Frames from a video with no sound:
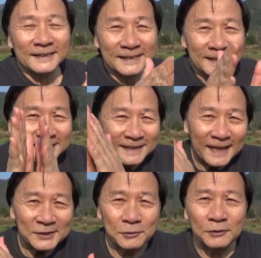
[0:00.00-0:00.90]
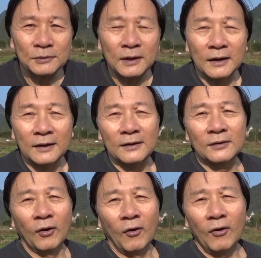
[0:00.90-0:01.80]
this natural
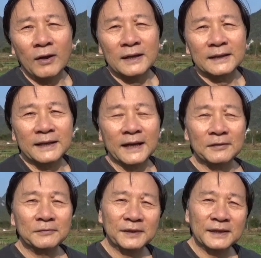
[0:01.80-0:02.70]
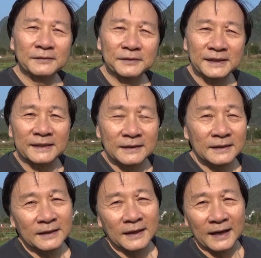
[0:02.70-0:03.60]
law, then we
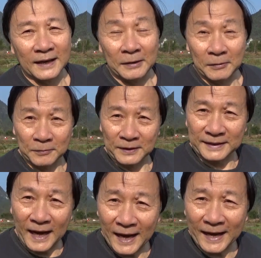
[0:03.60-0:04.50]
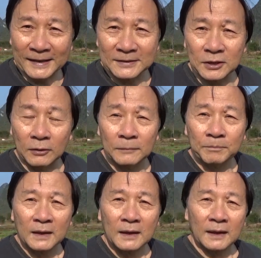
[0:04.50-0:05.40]
die. So
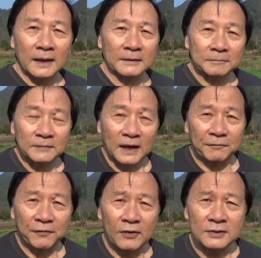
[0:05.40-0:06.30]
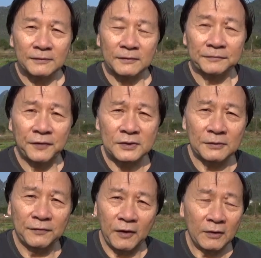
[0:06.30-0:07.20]
now, first
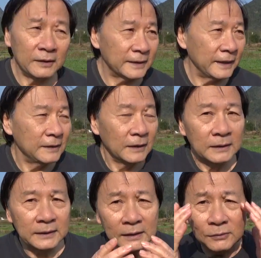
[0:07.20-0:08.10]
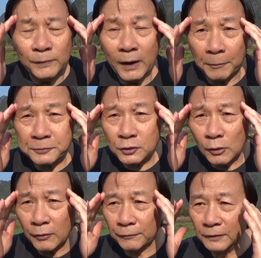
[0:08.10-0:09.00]
of all, then you will
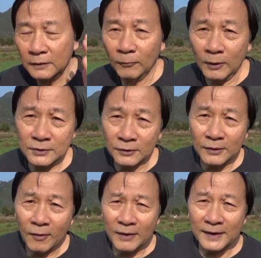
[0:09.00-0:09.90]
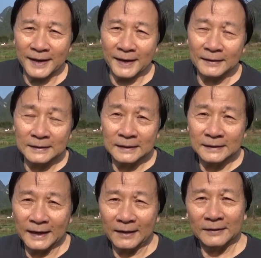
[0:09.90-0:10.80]
observe what's going on there.
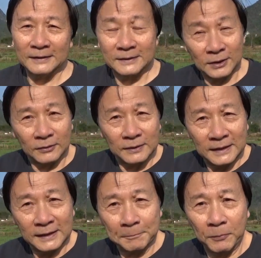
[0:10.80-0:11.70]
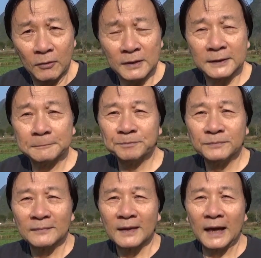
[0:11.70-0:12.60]
Now, so in the book,
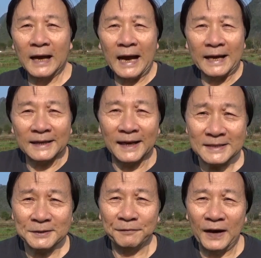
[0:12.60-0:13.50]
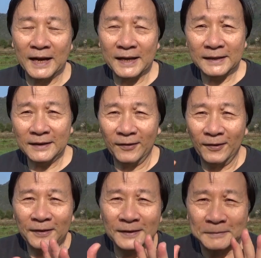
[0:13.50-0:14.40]
I classify it
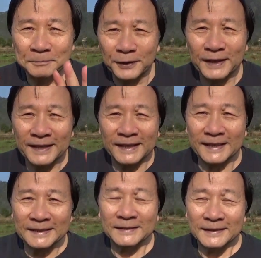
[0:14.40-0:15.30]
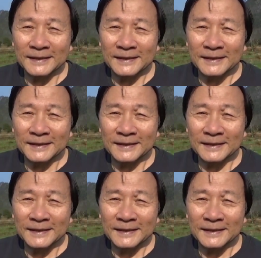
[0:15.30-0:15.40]
or put it in